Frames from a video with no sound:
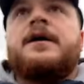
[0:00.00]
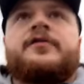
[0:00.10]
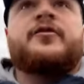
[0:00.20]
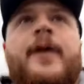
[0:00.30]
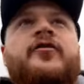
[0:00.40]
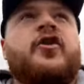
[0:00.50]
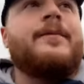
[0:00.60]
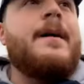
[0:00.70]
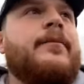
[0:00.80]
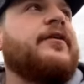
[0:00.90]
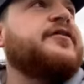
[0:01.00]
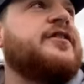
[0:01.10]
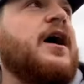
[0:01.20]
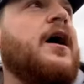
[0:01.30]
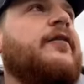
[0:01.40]
So I spoke to a member of
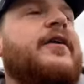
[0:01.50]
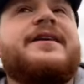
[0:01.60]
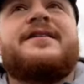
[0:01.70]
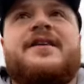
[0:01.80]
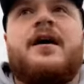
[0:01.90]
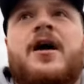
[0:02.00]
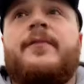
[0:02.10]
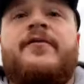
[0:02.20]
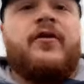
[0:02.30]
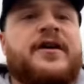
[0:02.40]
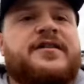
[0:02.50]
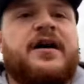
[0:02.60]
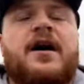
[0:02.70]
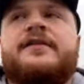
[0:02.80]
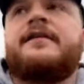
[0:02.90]
staff inside before I
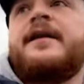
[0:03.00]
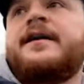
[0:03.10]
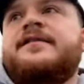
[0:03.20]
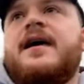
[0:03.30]
started this,